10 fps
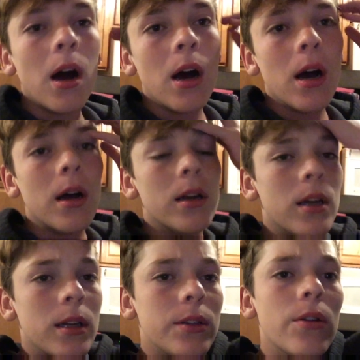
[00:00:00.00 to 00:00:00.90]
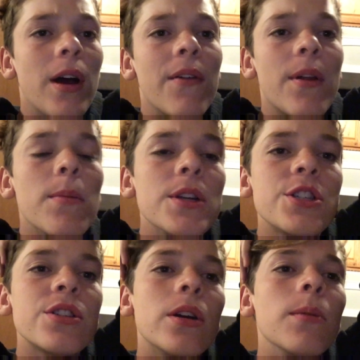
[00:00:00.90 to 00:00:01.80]
don't have that
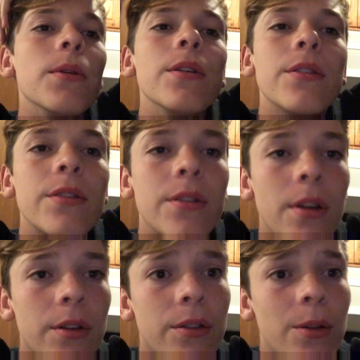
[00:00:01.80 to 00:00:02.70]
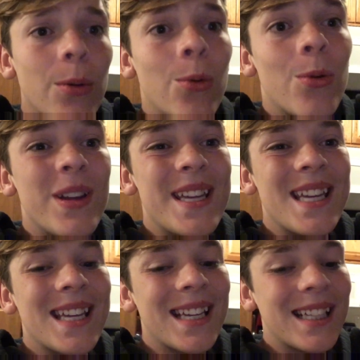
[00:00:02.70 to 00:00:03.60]
much Starbursts, so
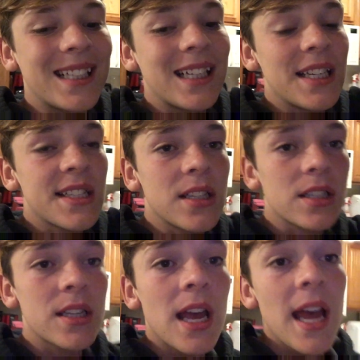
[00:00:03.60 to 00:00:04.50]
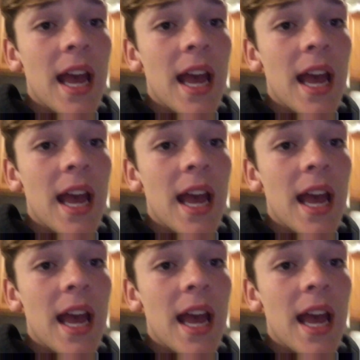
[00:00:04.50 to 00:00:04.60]
yeah, that kind of sucks.